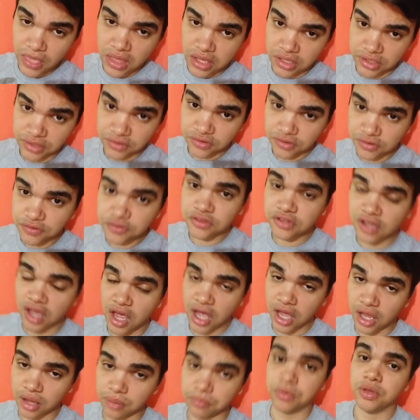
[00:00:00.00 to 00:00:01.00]
In this
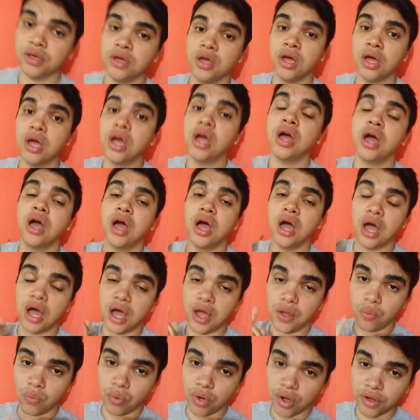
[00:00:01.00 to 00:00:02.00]
time,
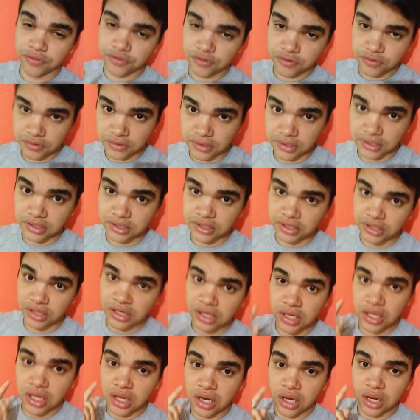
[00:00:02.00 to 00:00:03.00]
I was studying
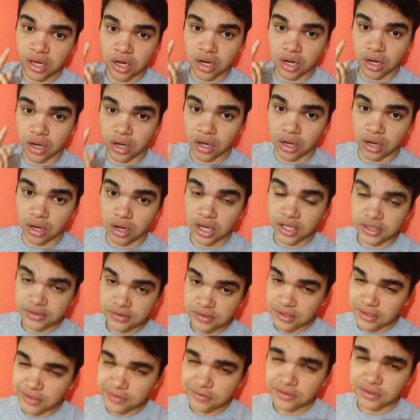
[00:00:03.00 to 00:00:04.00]

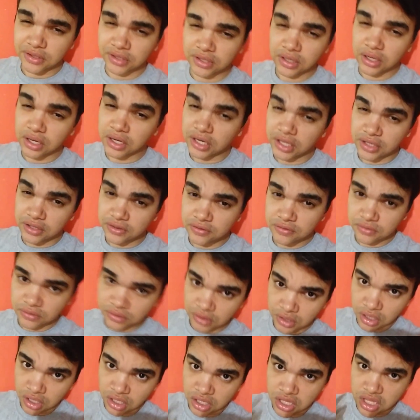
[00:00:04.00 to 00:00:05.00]
Letras
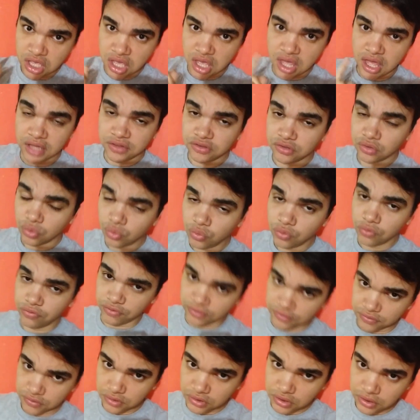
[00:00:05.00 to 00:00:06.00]
Inglês at
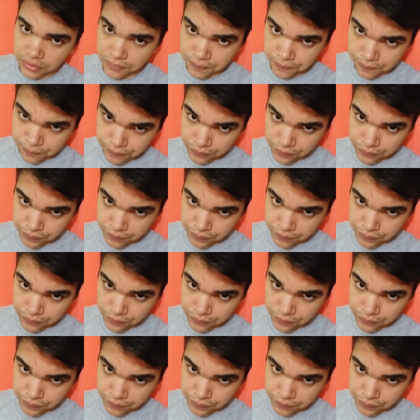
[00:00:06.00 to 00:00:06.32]
UFSC.